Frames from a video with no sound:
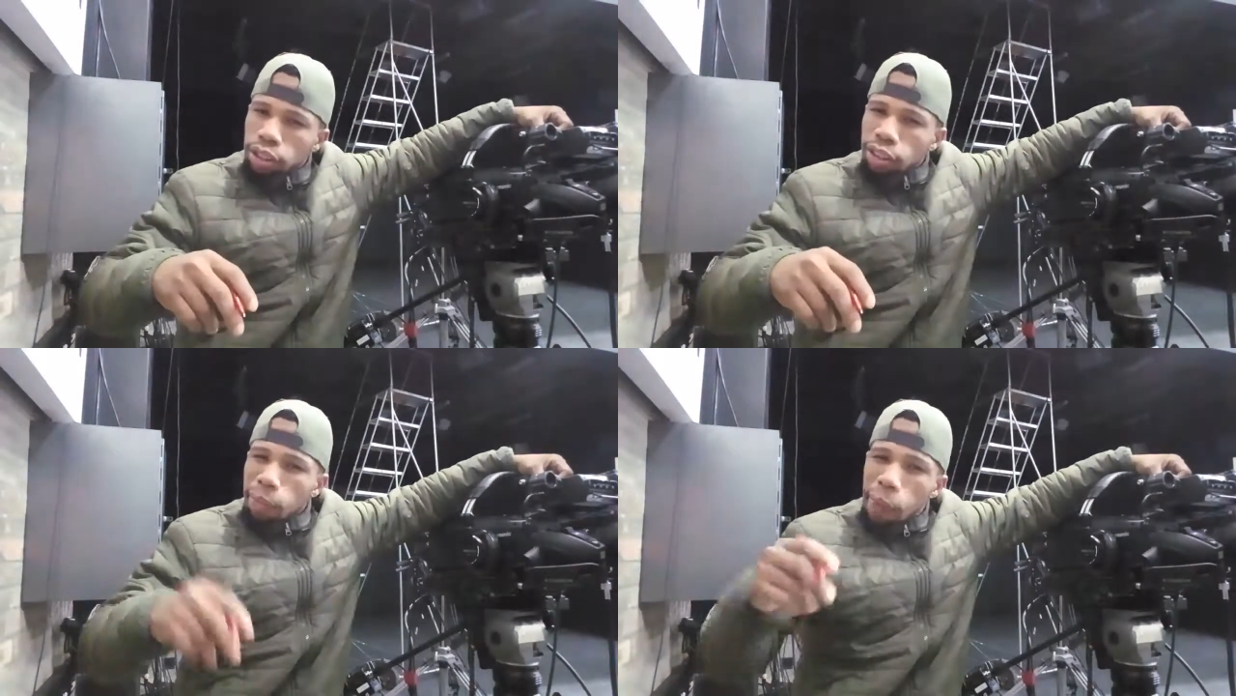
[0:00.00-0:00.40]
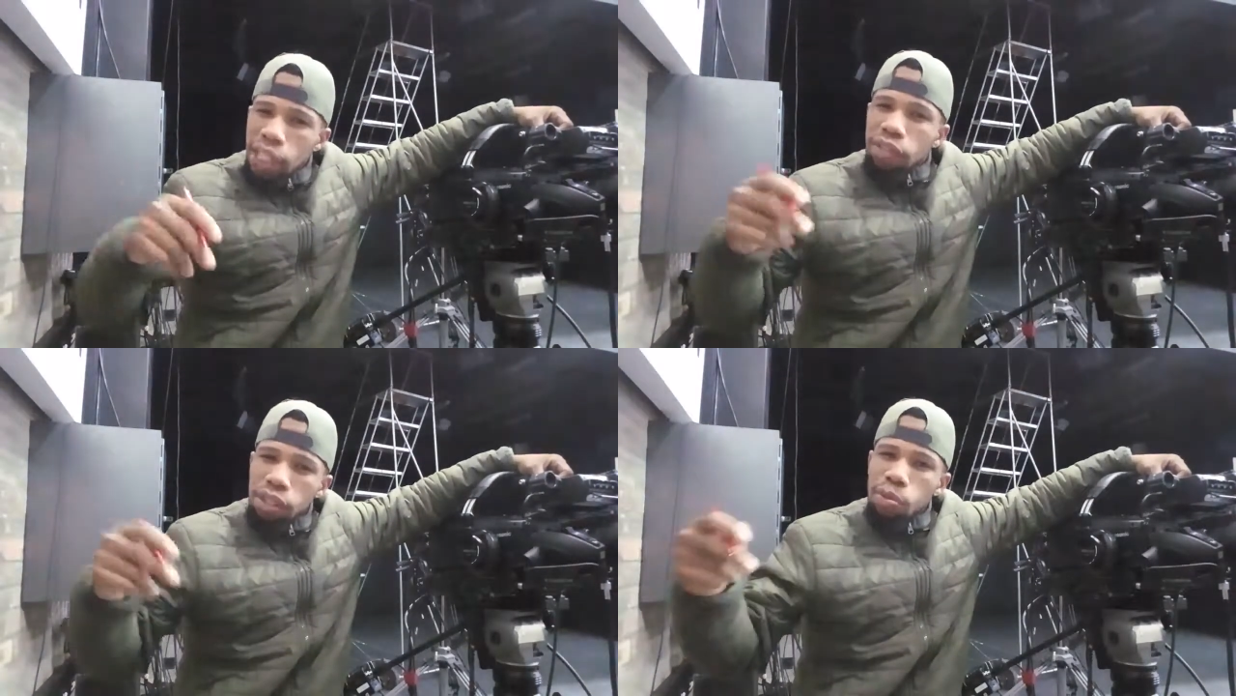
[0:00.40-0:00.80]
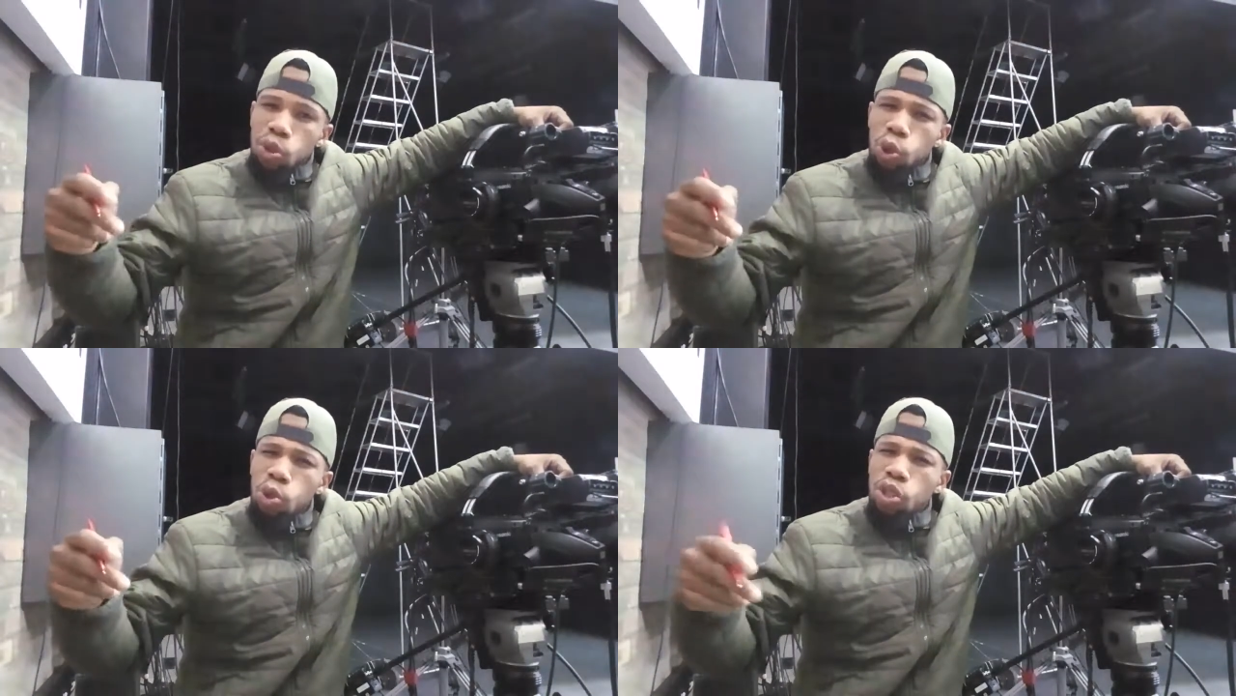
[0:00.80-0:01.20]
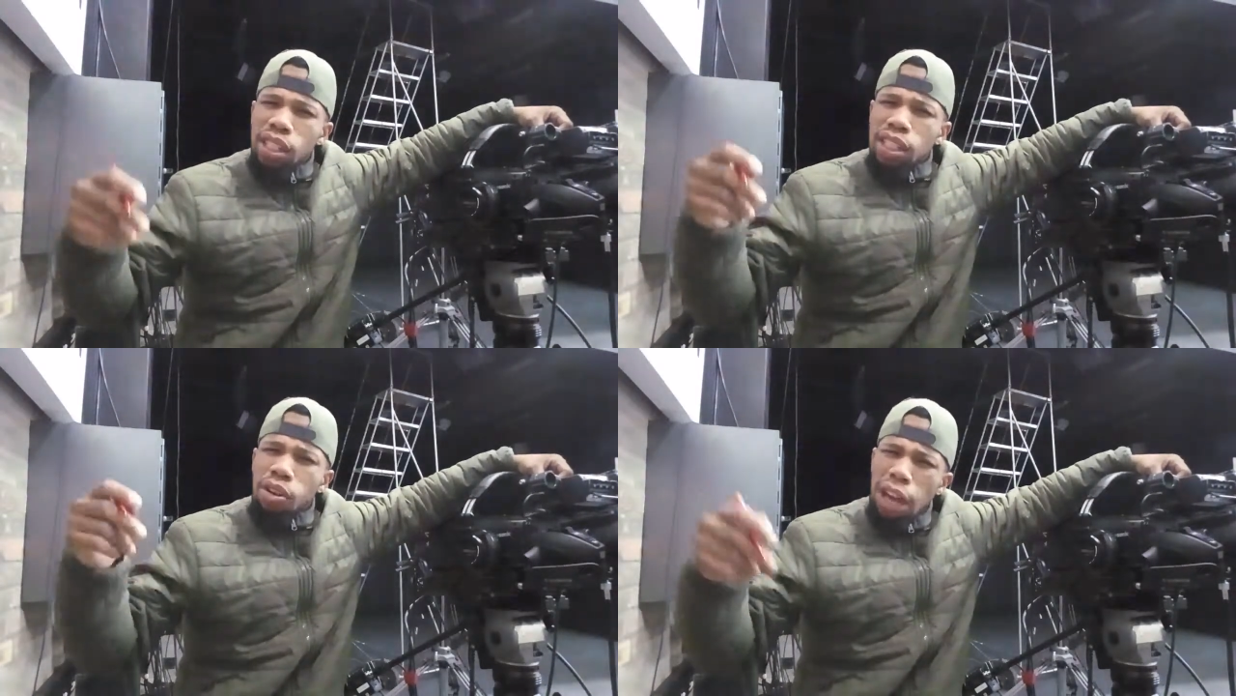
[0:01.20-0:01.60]
the best film schools
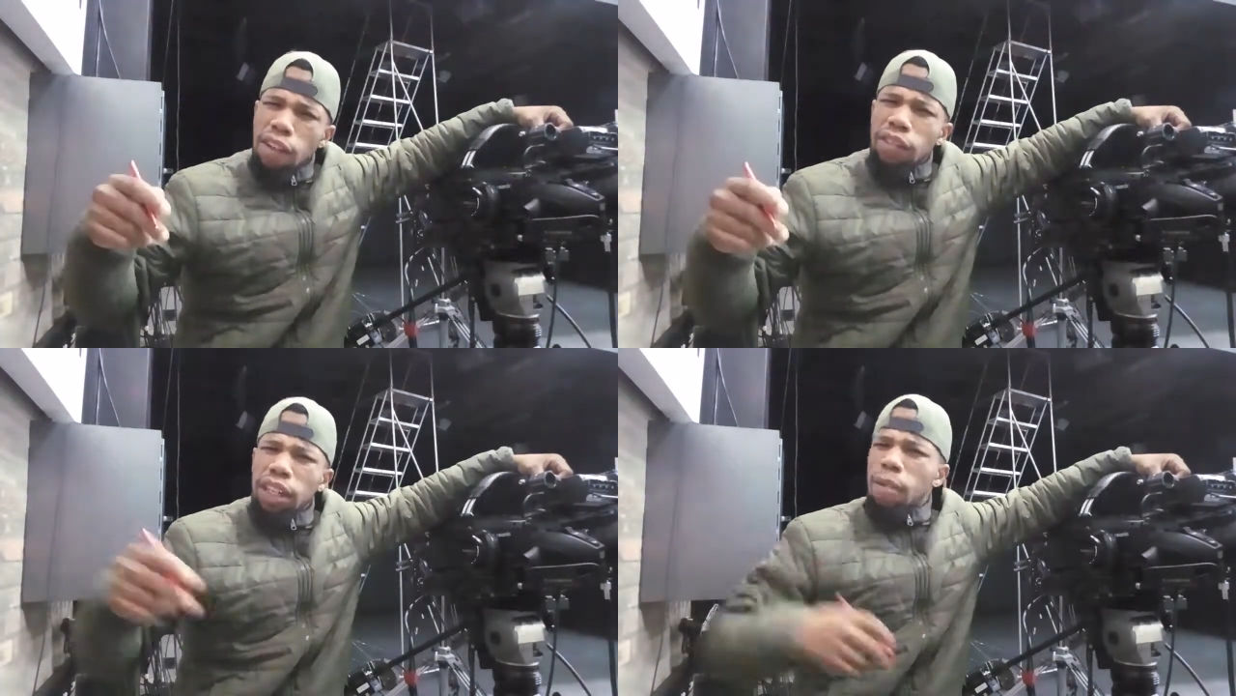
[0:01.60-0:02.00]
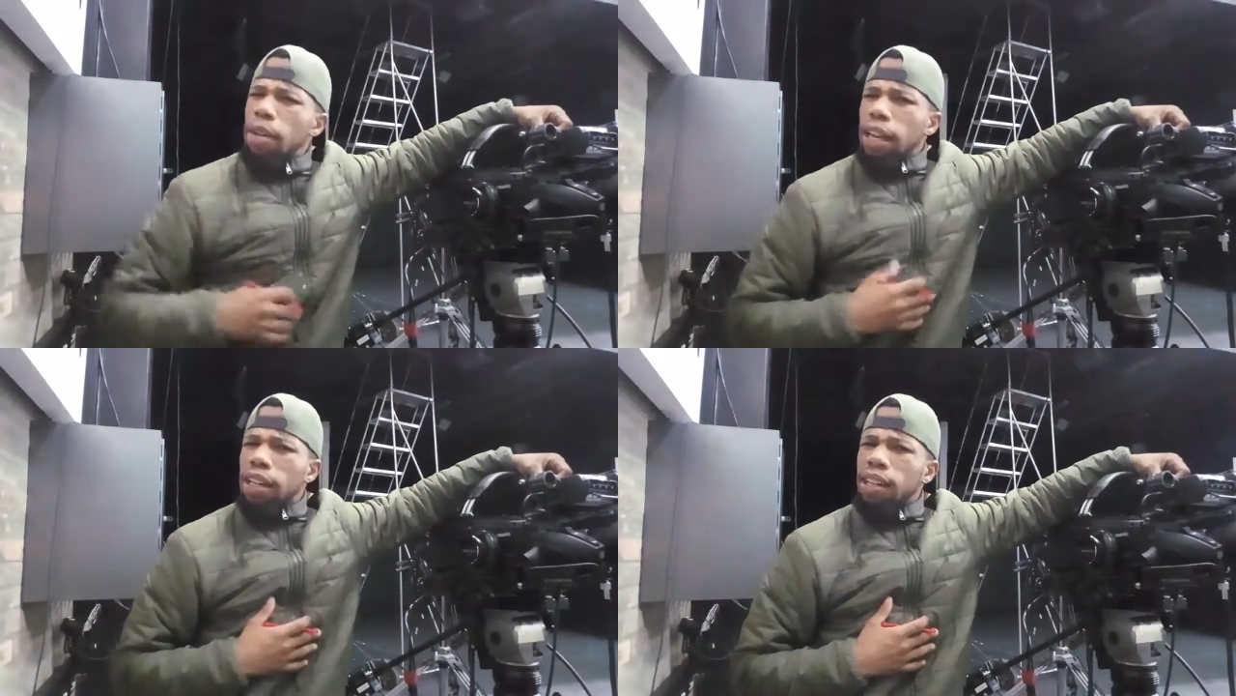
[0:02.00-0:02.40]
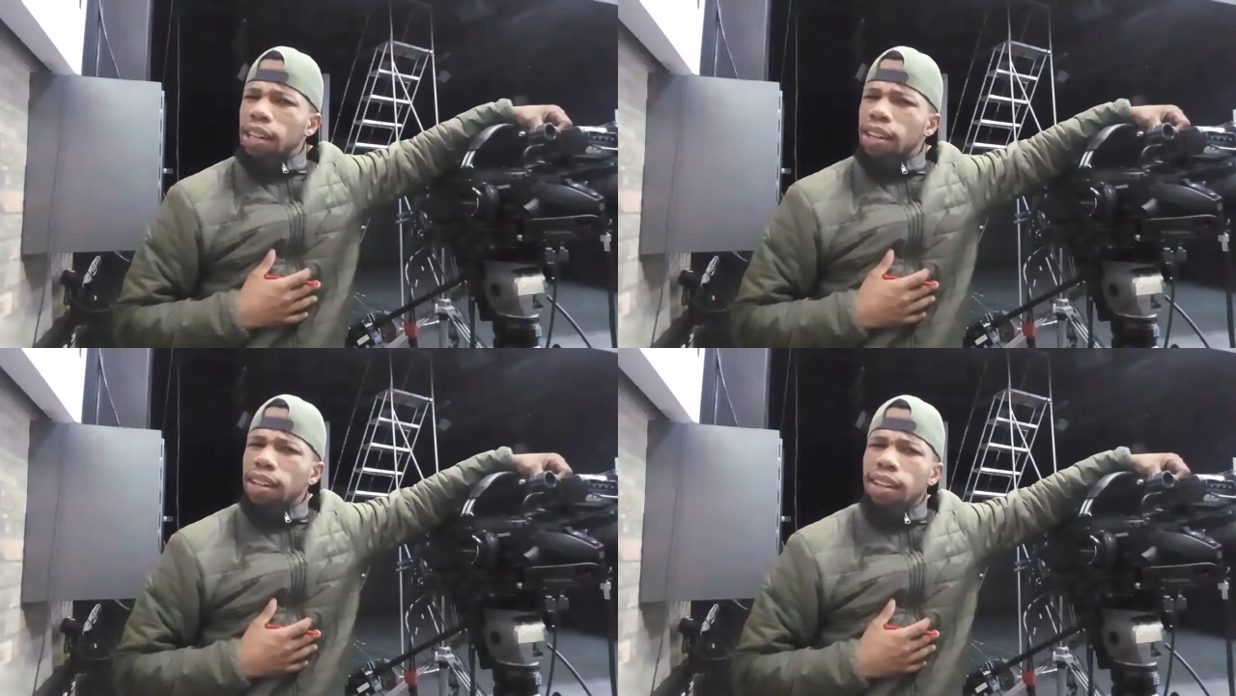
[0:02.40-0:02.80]
in South Africa. I'm like, huh?